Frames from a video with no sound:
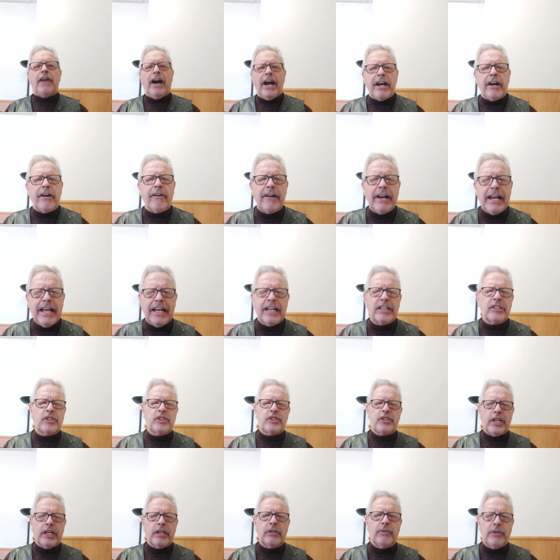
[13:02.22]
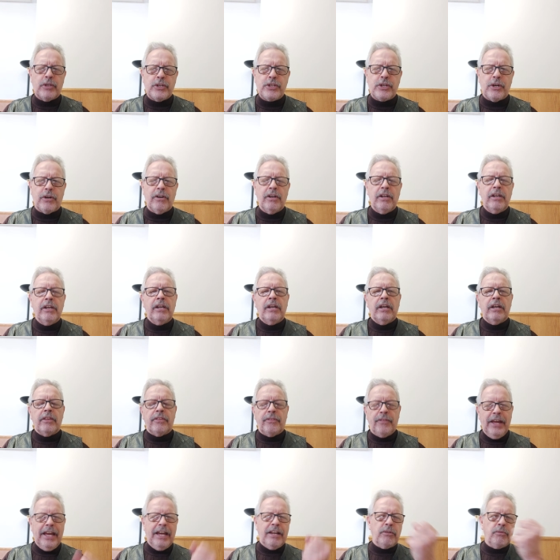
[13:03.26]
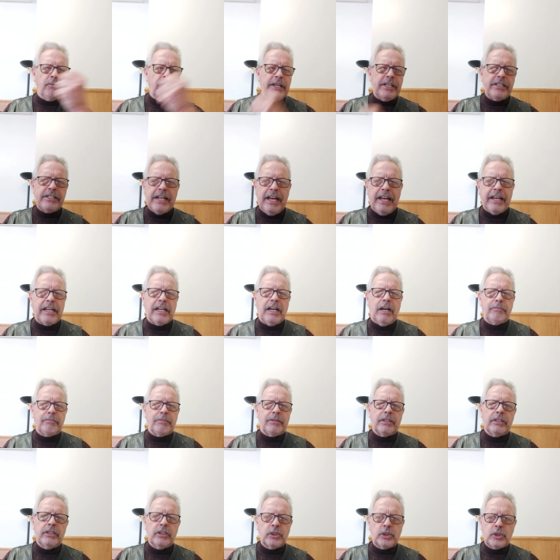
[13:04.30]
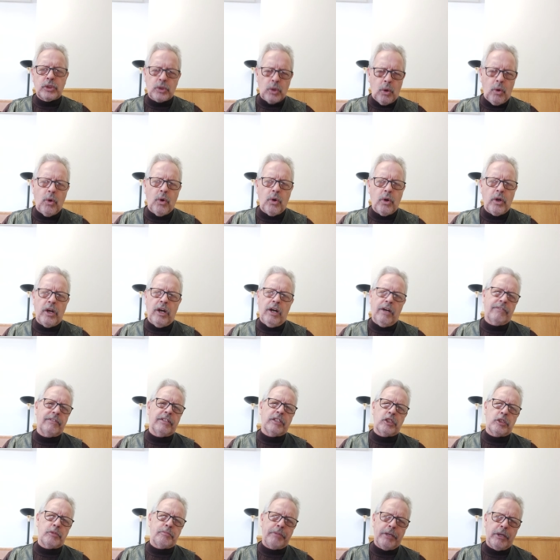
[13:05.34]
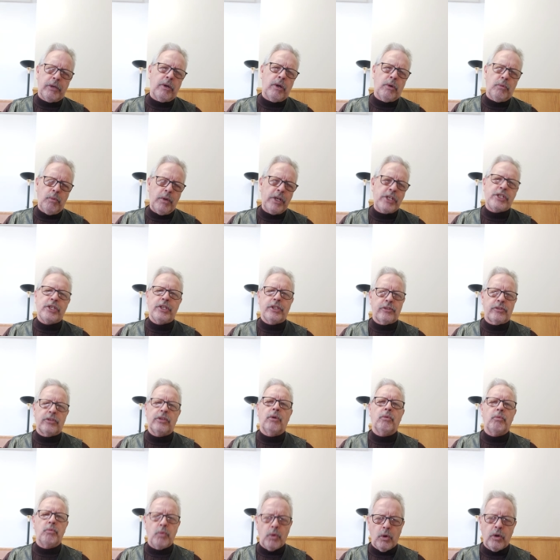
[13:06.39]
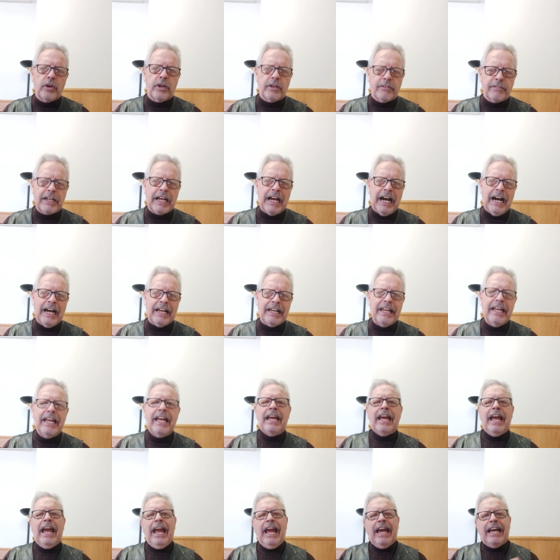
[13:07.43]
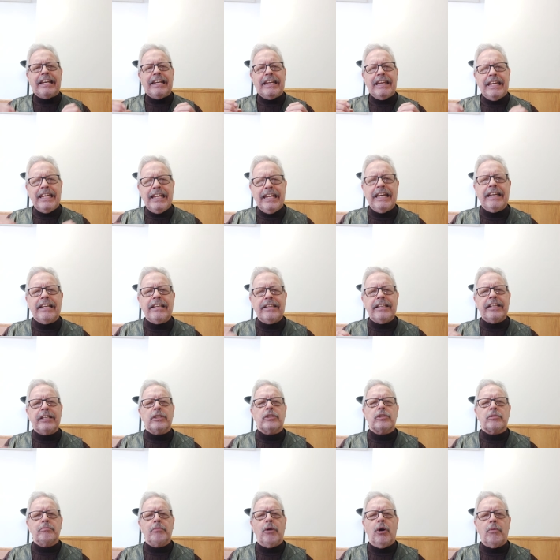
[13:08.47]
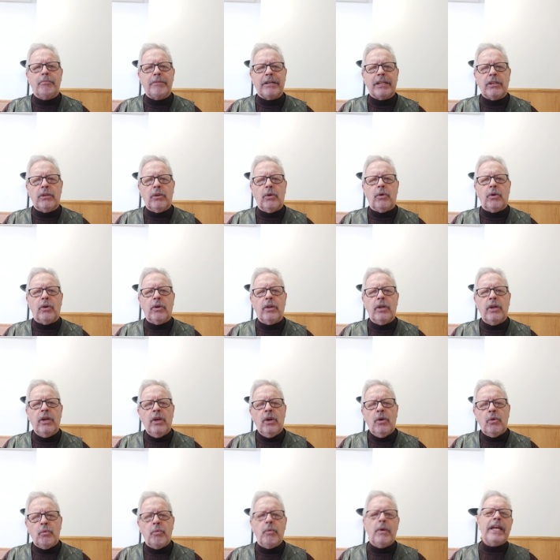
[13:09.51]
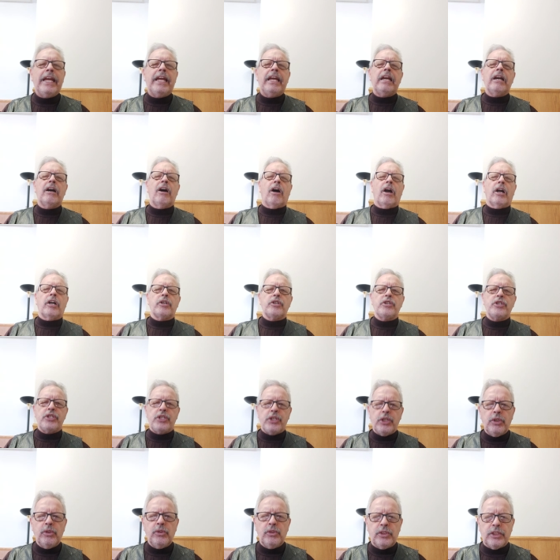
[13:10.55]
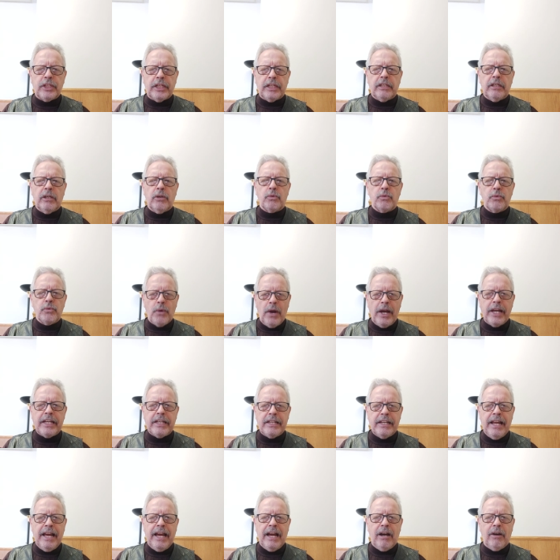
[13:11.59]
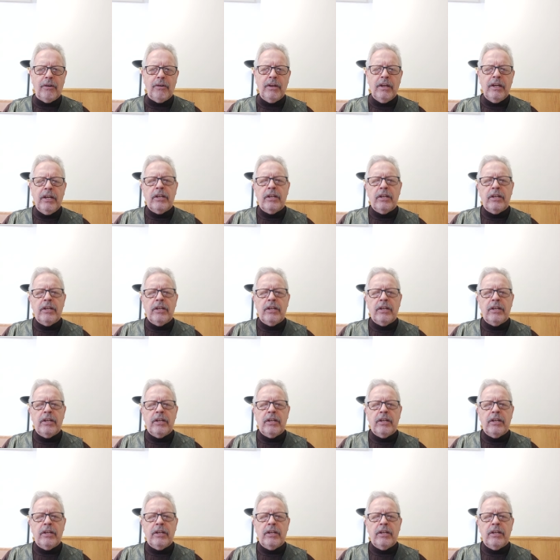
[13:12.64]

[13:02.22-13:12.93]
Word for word: fire extinguisher. Then we take up the sword of the Spirit, which is the Word of God. And in this moment, Lord, we are choosing right now